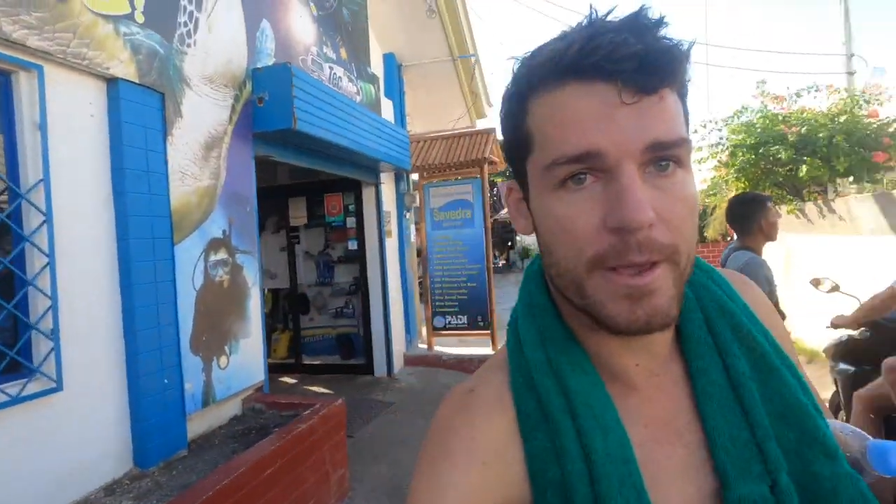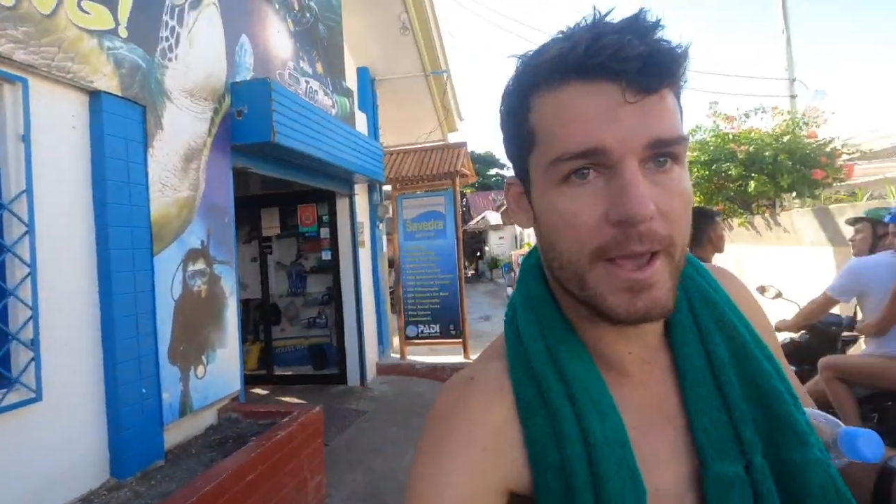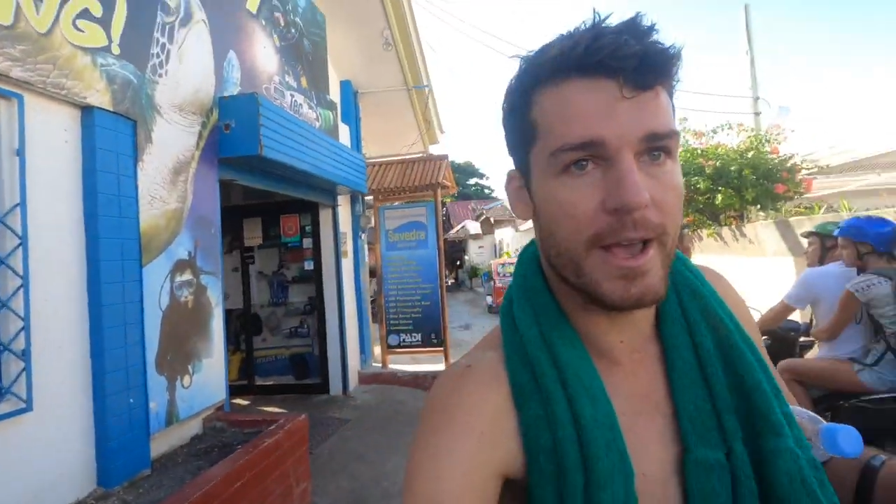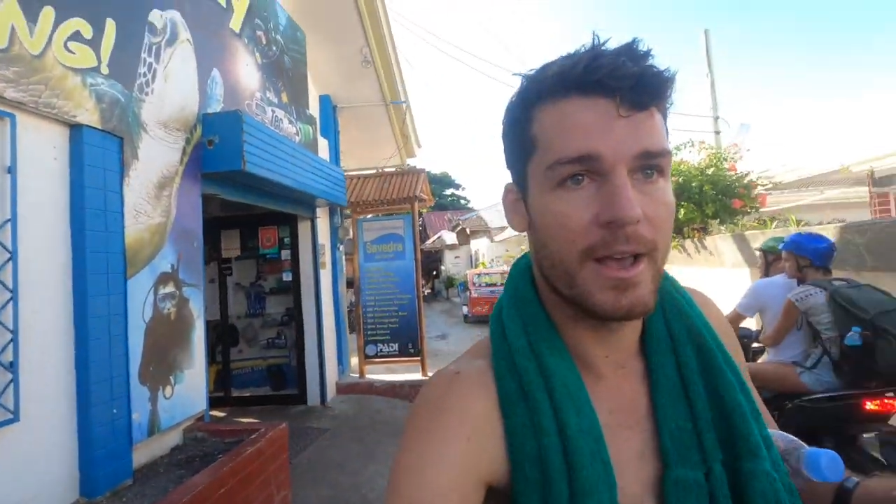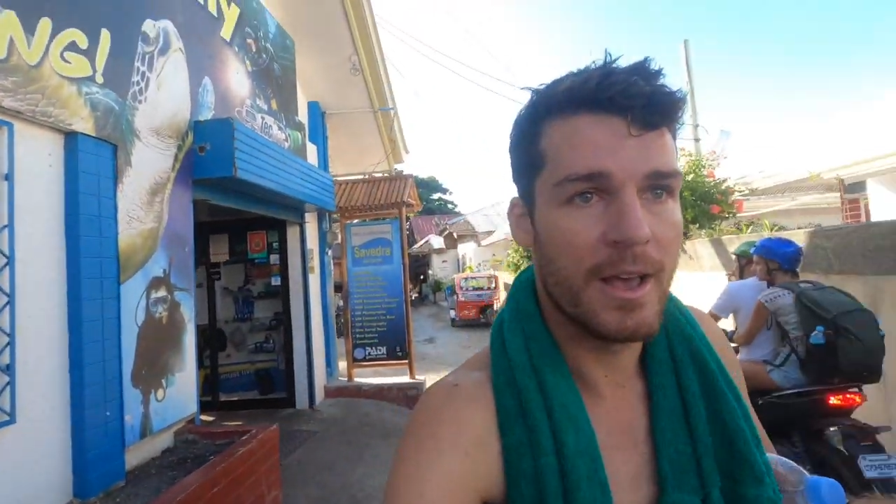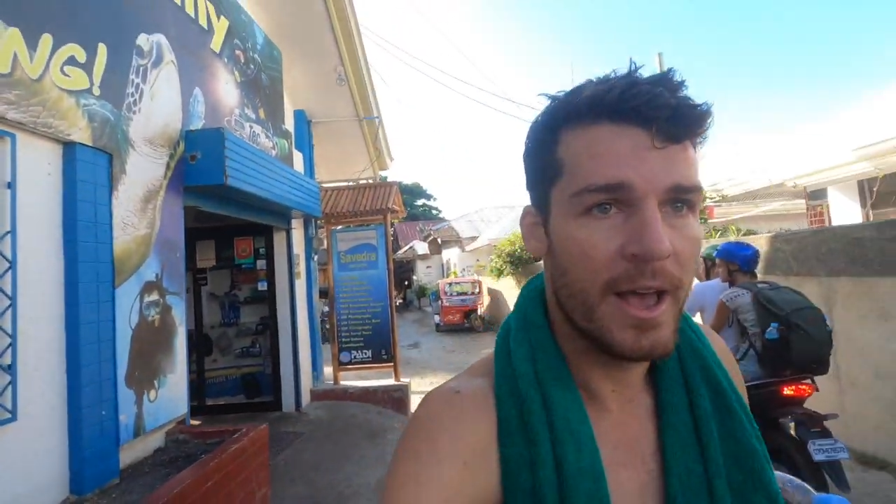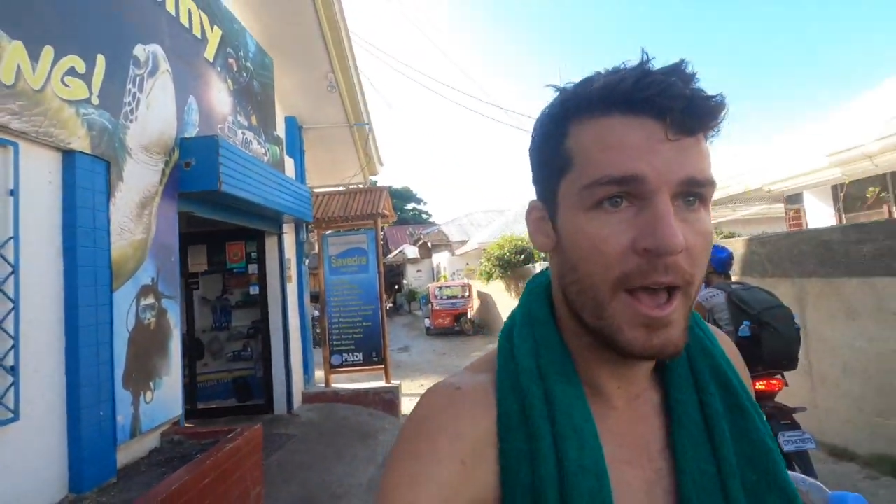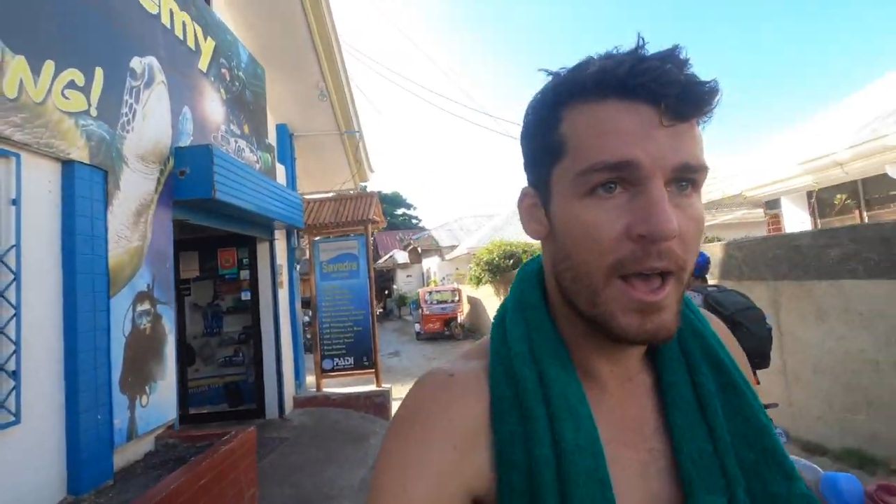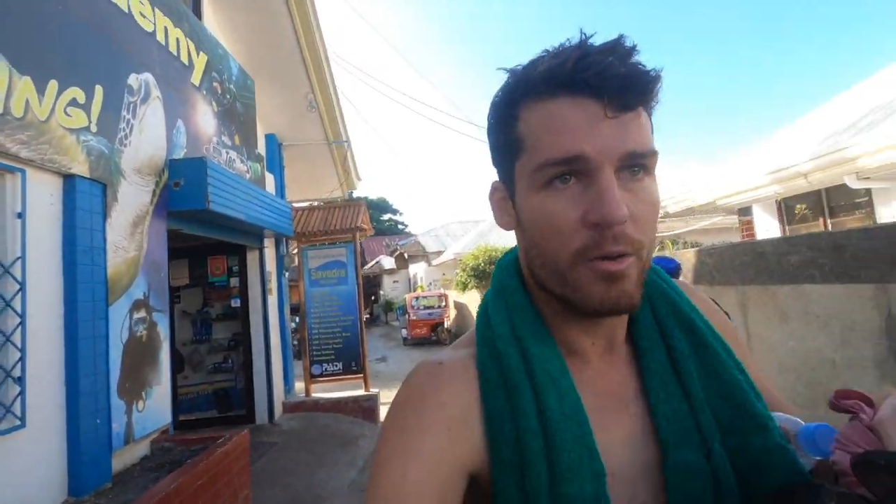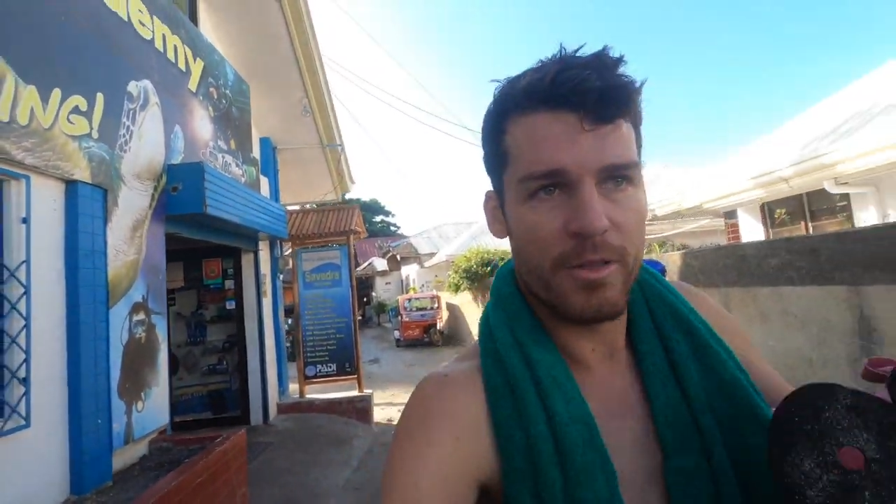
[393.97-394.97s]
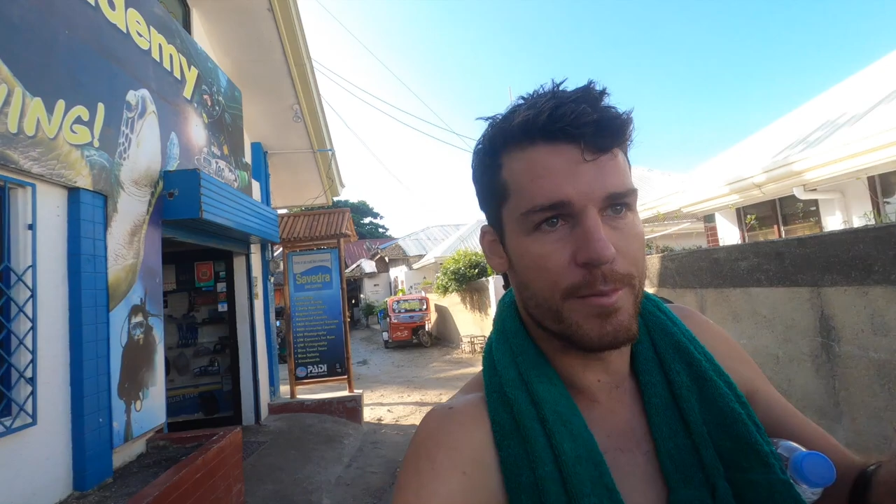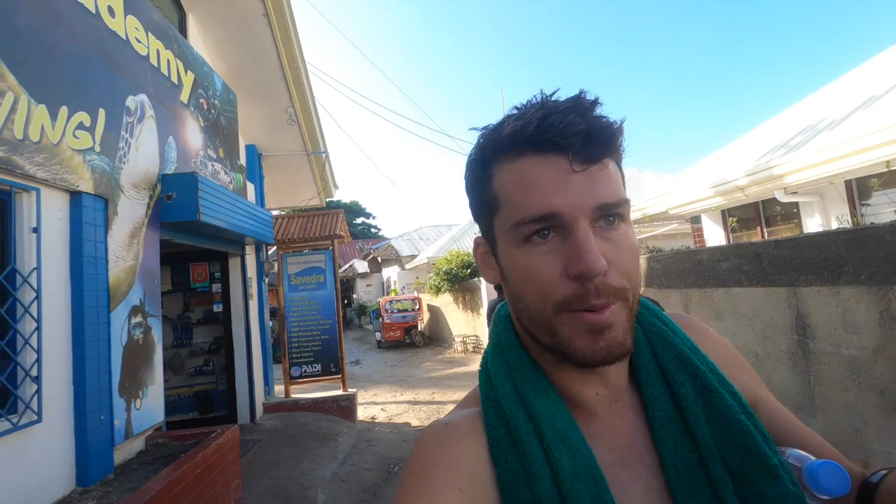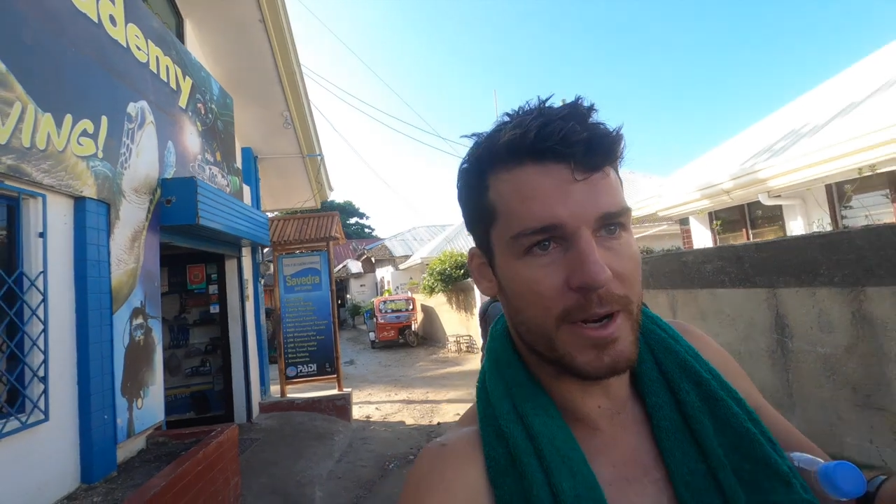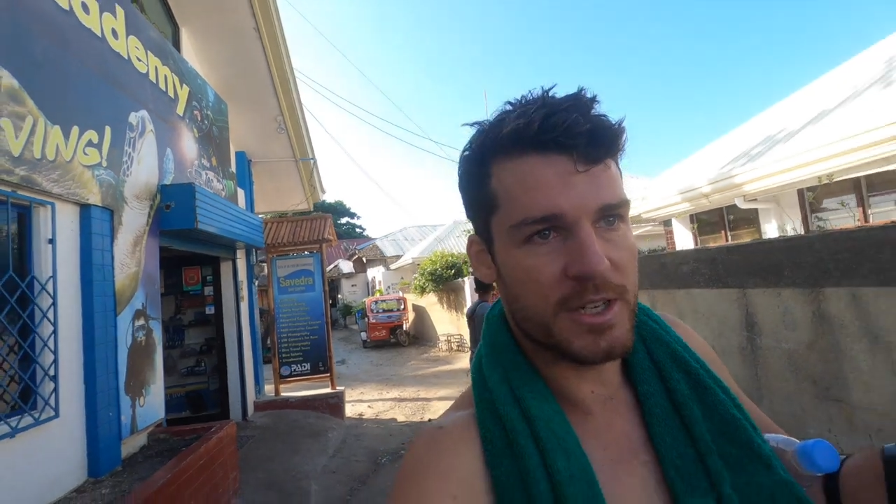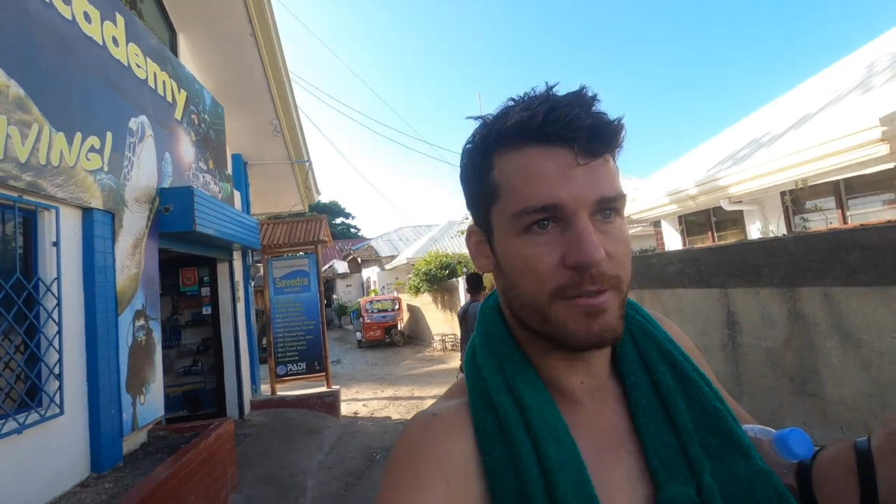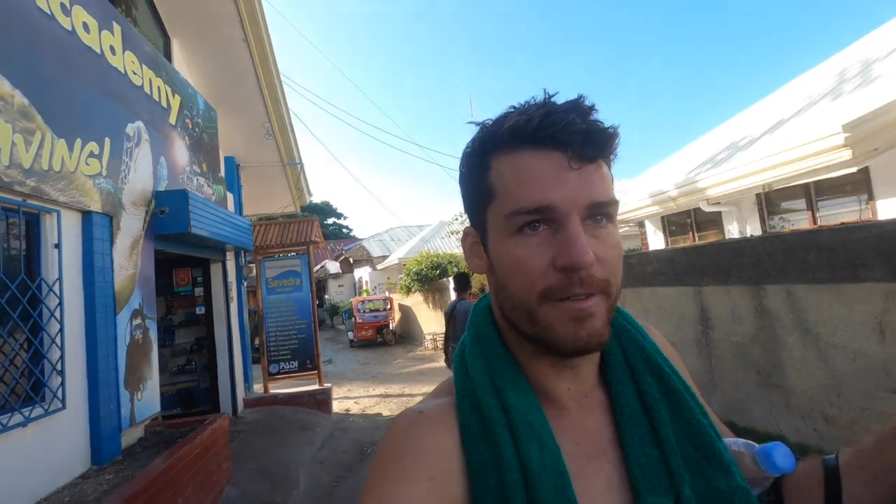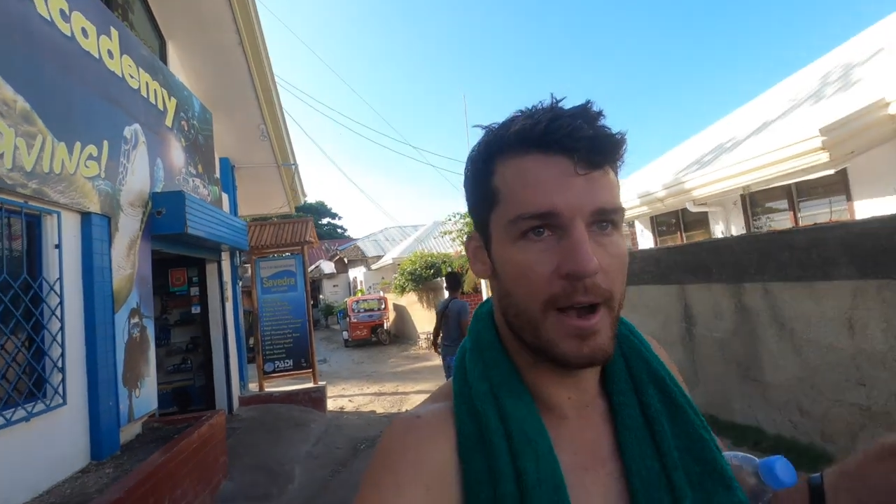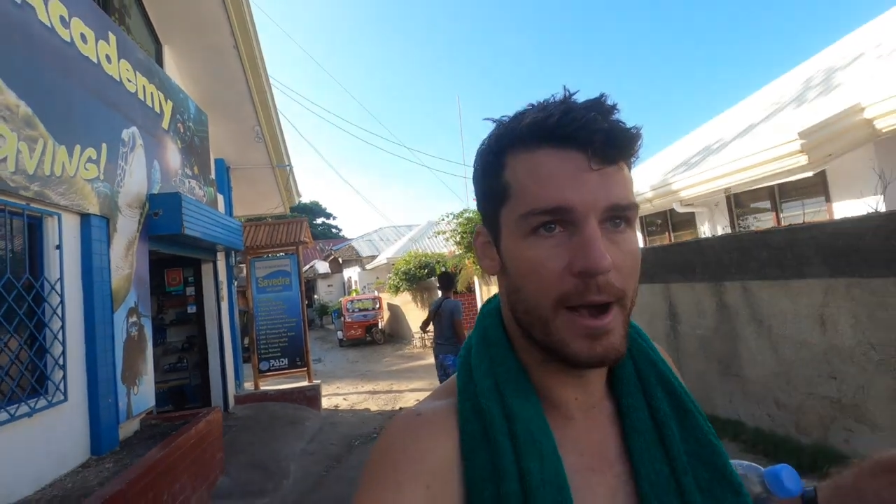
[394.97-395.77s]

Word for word: here with a bunch of